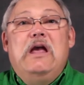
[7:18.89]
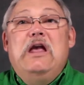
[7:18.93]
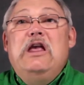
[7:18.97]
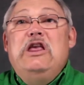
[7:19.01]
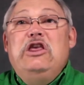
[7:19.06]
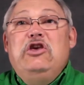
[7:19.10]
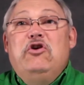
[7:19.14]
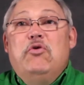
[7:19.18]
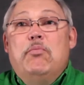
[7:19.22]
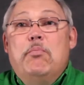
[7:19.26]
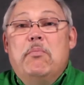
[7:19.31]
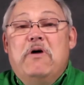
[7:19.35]

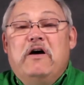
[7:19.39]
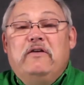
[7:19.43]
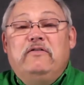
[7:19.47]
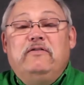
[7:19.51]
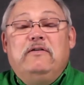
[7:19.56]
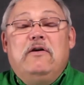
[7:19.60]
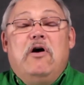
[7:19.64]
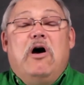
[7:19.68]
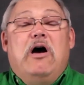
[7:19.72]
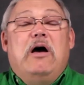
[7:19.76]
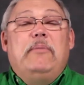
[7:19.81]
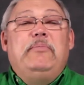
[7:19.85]
You must
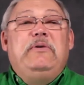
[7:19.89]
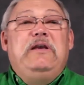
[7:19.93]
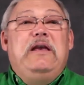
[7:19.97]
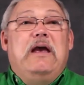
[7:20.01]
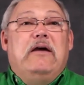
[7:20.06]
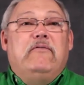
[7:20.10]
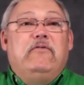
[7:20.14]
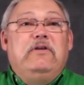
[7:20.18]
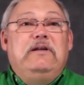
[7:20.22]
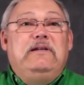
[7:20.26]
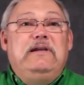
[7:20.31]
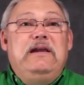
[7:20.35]
copy
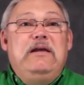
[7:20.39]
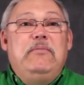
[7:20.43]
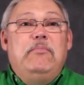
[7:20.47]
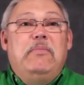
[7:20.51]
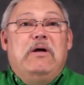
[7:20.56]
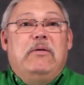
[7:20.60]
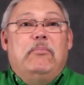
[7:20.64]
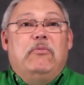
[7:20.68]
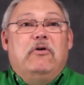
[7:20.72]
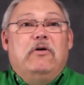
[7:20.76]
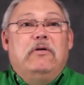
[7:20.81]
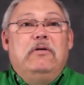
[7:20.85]
every team
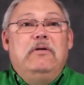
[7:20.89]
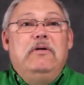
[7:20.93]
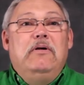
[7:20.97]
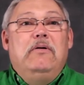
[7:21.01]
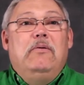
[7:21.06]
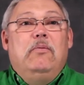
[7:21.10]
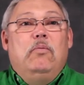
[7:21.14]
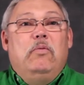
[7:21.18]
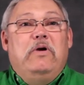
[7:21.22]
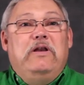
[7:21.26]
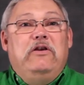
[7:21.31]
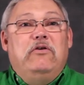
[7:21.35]
member
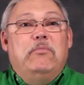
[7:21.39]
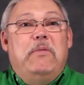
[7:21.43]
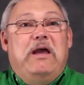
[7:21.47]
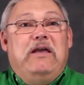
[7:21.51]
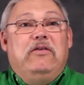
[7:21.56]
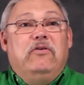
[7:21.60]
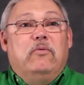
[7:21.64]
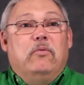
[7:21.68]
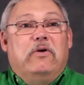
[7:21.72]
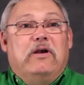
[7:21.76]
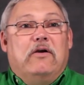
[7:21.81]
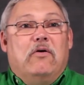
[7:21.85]
when you make
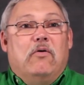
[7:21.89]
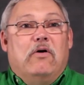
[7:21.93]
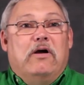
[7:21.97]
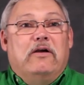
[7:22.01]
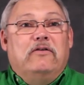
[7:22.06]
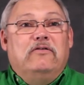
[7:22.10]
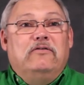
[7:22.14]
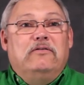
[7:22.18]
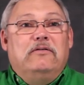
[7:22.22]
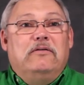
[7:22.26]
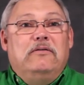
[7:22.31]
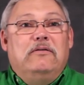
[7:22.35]
the
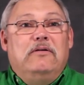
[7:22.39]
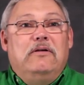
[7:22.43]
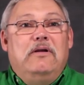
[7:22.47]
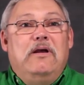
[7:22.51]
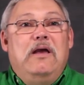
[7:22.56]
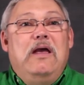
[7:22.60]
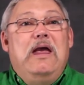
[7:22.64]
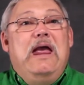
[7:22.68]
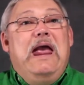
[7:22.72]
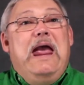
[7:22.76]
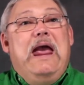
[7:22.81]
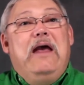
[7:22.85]
request,
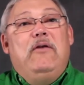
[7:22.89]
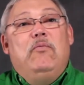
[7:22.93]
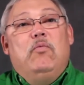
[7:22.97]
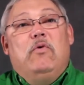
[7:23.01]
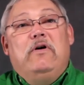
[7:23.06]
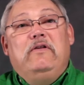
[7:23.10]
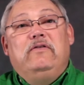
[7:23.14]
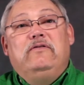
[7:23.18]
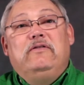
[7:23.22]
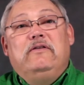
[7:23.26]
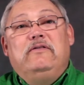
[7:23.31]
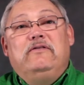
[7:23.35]
and
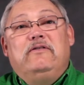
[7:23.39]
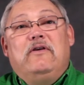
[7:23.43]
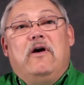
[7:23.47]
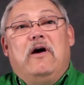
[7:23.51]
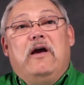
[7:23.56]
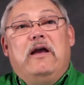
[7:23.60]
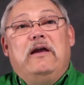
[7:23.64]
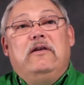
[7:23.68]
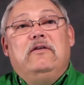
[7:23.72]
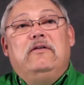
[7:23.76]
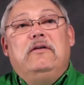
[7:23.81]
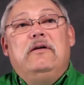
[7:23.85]
once
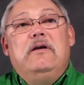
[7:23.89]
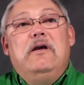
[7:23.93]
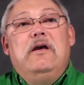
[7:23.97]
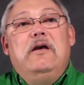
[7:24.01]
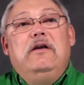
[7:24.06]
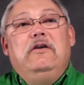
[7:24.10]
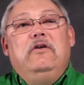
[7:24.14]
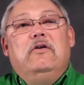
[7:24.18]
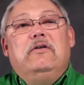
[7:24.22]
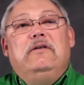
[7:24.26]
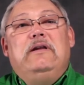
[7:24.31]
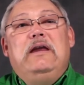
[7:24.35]
assigned,
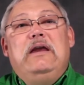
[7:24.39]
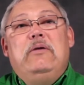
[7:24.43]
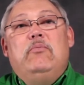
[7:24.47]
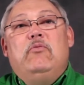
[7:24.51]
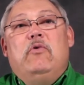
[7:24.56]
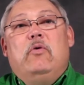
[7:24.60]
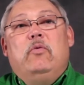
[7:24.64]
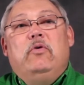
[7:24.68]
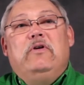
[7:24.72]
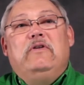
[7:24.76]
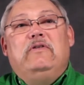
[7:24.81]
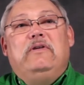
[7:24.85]
your team
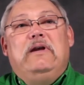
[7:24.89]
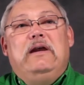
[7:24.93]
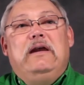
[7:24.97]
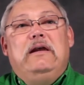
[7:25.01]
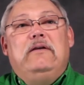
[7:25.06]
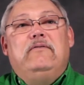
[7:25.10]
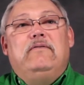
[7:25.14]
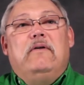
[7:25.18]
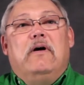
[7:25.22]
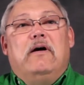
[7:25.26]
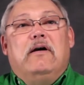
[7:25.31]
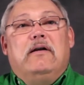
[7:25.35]
will
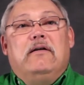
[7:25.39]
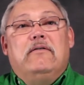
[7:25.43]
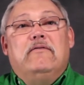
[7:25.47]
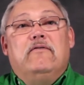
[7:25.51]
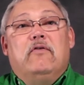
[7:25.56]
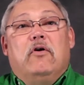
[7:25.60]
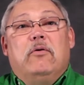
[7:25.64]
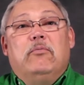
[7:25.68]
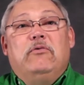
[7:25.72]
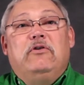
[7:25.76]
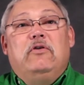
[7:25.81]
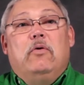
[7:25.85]
receive a
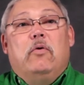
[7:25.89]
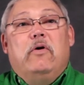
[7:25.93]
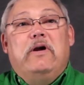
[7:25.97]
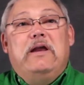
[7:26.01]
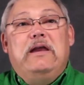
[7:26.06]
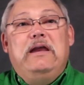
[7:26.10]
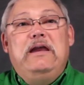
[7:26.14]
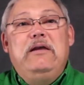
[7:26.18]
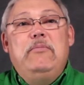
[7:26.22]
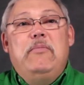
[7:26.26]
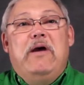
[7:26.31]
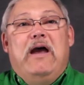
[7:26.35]
confirmatory
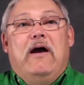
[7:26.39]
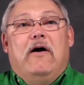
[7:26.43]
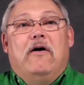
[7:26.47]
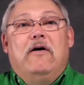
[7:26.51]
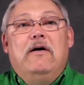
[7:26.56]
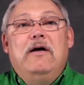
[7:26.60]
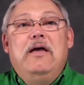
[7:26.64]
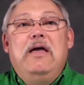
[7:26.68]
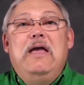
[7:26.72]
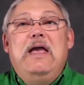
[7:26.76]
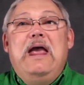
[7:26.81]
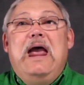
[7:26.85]
email
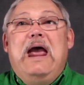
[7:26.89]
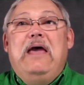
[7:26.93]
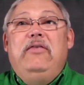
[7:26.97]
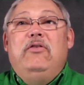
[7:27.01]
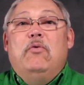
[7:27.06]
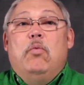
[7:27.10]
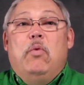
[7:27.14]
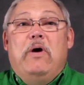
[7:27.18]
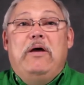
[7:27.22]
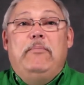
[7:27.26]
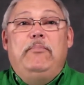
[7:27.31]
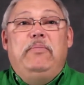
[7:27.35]
and the
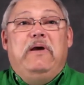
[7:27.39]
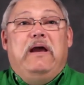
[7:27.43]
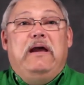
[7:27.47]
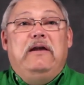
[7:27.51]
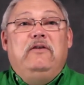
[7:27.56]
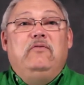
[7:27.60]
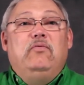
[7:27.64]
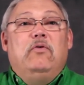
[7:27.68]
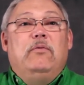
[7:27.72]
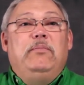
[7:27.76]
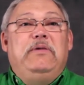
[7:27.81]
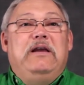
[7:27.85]
web
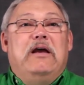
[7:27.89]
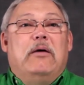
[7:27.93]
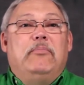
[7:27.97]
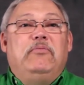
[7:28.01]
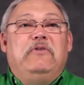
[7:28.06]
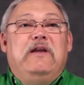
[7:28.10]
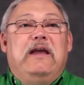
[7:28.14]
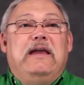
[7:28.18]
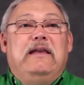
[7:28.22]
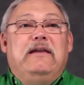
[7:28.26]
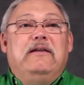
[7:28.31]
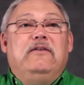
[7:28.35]
page will be
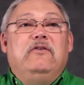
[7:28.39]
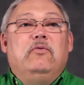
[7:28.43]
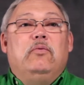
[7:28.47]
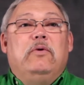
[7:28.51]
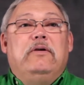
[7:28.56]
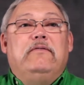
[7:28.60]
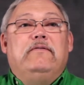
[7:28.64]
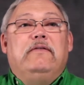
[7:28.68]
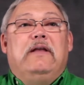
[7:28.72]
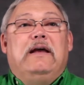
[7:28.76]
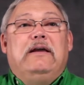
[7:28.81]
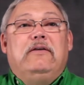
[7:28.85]
updated to
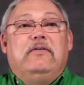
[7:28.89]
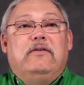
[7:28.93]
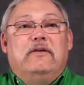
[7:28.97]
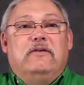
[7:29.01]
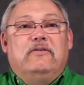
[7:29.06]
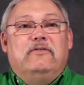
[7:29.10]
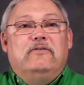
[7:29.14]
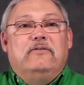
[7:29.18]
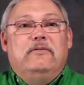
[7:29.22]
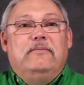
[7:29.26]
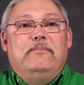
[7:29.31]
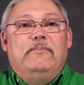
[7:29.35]
reflect
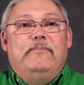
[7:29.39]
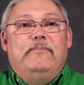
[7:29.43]
this.